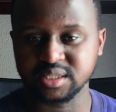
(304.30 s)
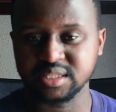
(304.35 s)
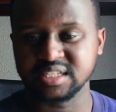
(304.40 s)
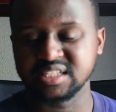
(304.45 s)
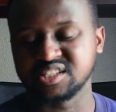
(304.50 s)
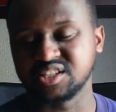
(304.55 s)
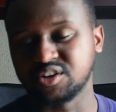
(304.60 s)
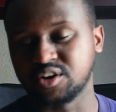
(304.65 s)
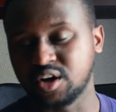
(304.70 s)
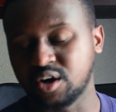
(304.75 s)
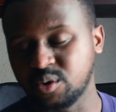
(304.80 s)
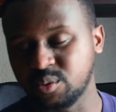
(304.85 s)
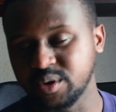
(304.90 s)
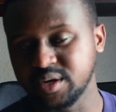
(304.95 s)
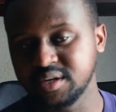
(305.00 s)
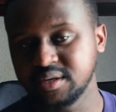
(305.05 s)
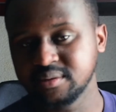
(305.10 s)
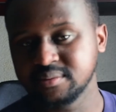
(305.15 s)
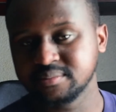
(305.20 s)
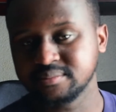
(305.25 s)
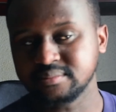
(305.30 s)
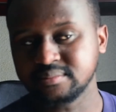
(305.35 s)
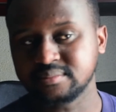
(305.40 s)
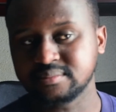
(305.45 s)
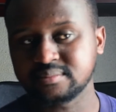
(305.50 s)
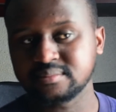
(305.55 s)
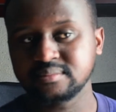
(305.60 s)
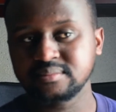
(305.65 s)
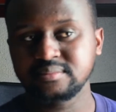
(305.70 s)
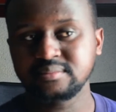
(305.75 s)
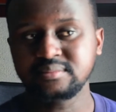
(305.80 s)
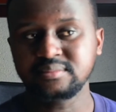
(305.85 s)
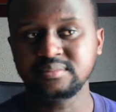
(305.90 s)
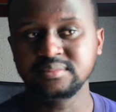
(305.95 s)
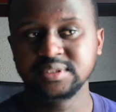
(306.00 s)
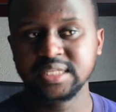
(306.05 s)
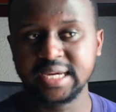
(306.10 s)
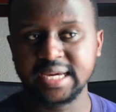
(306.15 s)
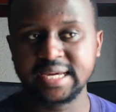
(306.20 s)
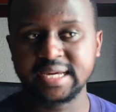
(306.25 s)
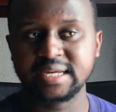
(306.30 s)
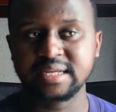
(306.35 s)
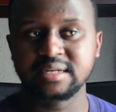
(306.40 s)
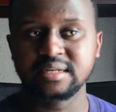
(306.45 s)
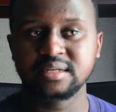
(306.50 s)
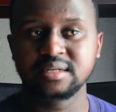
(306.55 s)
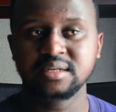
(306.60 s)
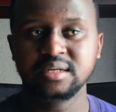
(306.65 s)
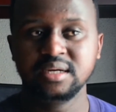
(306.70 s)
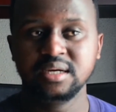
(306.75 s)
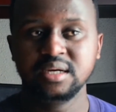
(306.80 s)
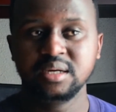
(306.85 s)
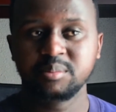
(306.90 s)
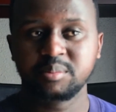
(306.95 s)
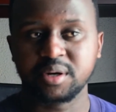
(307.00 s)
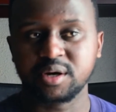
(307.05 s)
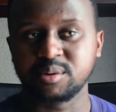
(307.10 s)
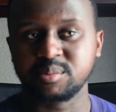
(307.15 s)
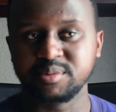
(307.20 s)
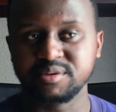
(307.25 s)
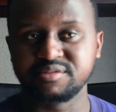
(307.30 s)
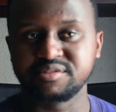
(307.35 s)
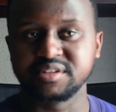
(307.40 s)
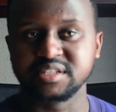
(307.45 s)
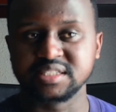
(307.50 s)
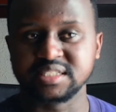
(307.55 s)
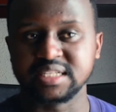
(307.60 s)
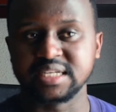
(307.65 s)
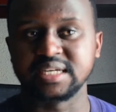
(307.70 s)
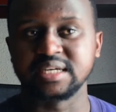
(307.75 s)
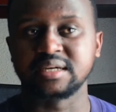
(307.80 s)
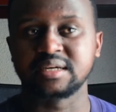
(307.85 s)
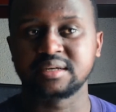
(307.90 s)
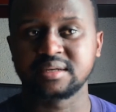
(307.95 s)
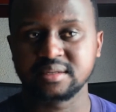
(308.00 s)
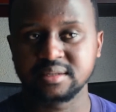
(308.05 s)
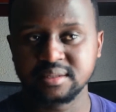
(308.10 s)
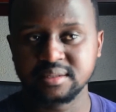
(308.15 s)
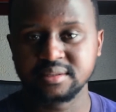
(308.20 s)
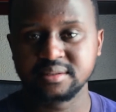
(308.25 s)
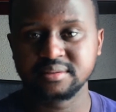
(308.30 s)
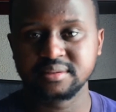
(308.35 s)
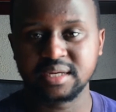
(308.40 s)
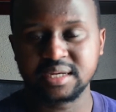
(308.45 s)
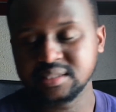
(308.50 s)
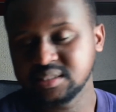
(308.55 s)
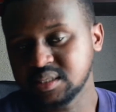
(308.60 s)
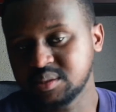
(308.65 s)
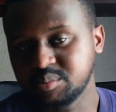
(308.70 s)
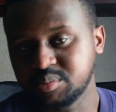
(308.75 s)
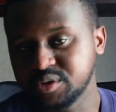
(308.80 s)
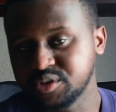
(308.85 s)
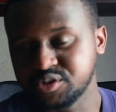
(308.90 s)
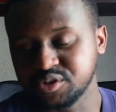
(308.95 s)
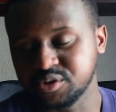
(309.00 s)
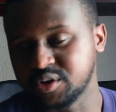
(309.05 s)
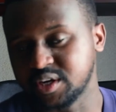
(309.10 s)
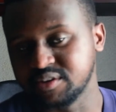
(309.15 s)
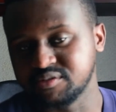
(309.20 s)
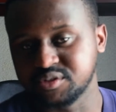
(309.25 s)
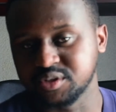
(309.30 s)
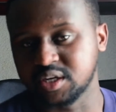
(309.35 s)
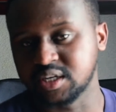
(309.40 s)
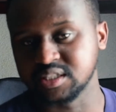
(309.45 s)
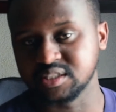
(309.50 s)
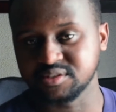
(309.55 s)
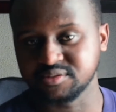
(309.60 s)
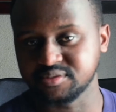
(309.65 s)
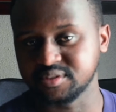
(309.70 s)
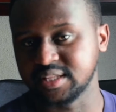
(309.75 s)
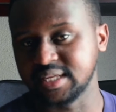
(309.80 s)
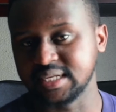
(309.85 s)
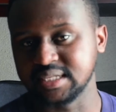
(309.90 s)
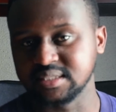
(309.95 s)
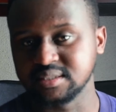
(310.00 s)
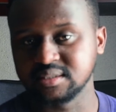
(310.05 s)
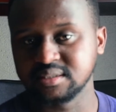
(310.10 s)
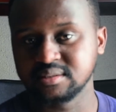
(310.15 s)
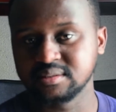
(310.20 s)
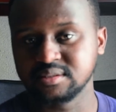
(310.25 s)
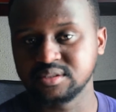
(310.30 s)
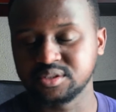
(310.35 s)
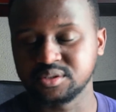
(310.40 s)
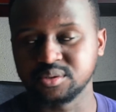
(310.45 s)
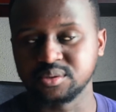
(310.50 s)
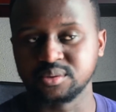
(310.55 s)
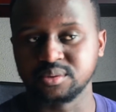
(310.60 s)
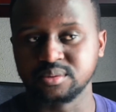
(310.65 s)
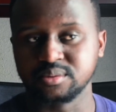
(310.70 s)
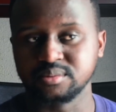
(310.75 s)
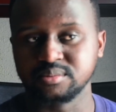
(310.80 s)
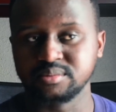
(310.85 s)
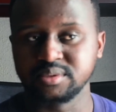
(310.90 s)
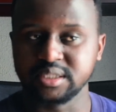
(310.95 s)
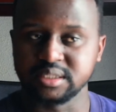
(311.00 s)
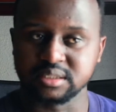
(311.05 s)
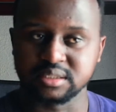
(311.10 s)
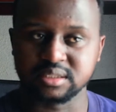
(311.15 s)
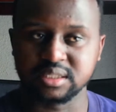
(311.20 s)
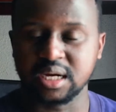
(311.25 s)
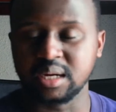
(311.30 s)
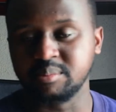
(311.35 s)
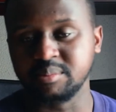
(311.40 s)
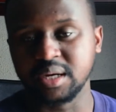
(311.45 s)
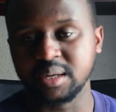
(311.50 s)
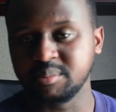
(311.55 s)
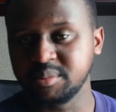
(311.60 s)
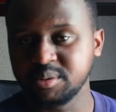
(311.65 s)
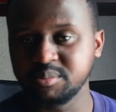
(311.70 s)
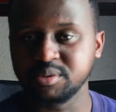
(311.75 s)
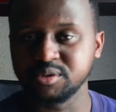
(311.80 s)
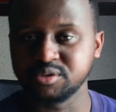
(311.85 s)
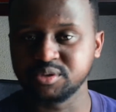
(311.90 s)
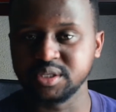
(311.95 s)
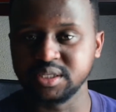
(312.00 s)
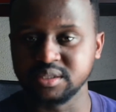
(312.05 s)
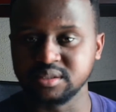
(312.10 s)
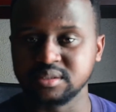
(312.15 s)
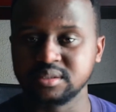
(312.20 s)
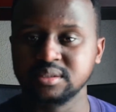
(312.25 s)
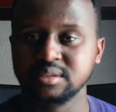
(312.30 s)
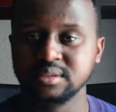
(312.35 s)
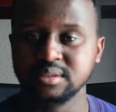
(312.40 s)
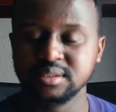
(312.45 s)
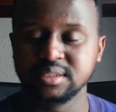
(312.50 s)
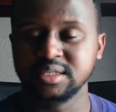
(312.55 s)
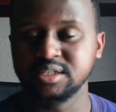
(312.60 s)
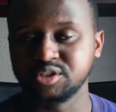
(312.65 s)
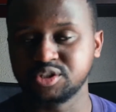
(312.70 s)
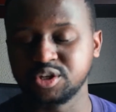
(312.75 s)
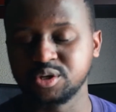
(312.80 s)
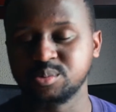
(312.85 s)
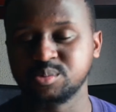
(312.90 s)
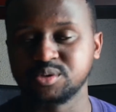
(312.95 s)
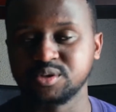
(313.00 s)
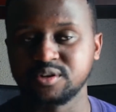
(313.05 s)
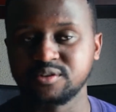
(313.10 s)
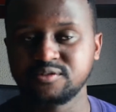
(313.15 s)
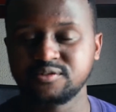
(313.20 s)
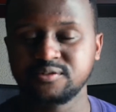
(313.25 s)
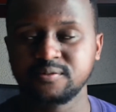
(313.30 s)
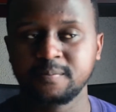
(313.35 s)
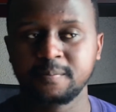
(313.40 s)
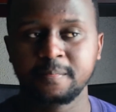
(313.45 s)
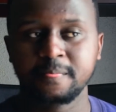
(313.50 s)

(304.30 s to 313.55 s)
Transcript: things the wrong way, and part of me feels like at some point you're gonna have to answer for that. So yes, I'm in between in terms of